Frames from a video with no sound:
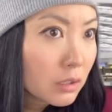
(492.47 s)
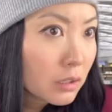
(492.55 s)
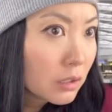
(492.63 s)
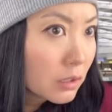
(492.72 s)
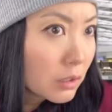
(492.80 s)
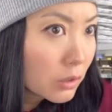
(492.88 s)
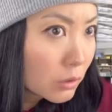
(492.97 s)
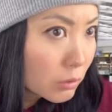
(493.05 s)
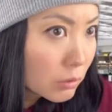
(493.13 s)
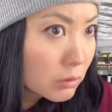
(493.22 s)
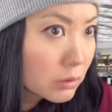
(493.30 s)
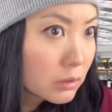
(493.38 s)

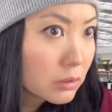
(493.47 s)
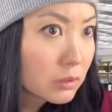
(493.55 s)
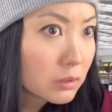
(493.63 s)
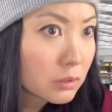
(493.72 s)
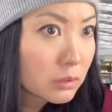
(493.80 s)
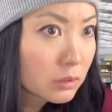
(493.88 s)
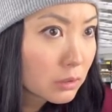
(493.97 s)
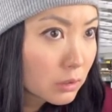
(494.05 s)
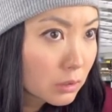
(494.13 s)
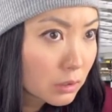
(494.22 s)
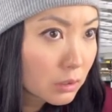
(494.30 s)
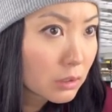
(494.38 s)
Yes.
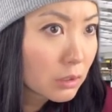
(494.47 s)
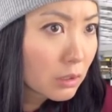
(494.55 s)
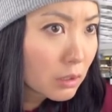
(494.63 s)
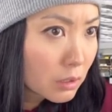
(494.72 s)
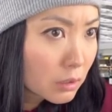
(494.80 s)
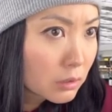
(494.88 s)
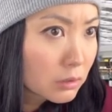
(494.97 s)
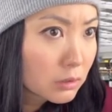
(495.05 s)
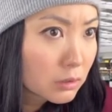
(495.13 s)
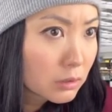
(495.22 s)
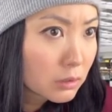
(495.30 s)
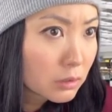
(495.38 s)
Makes sense.
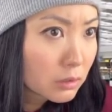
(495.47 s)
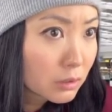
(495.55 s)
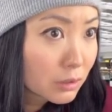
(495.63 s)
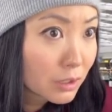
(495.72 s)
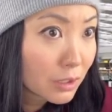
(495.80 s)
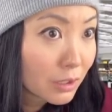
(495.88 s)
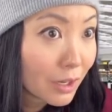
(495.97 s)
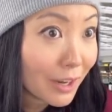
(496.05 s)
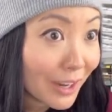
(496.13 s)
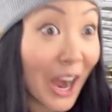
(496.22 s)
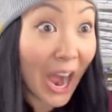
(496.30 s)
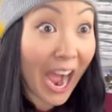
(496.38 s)
Uh-huh.
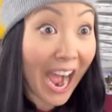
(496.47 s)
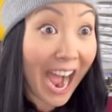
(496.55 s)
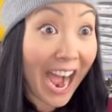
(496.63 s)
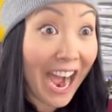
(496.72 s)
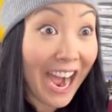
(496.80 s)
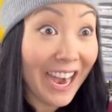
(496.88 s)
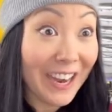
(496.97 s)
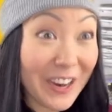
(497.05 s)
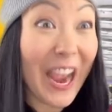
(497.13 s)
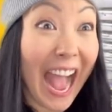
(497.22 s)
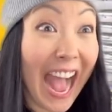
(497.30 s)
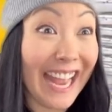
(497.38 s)
Yep. that's the
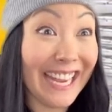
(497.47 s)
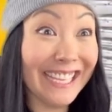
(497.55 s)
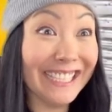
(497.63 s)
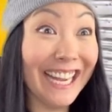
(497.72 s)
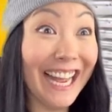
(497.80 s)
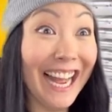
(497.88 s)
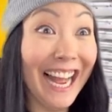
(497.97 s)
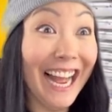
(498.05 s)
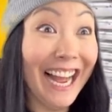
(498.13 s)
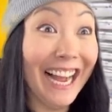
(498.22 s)
one. Yep.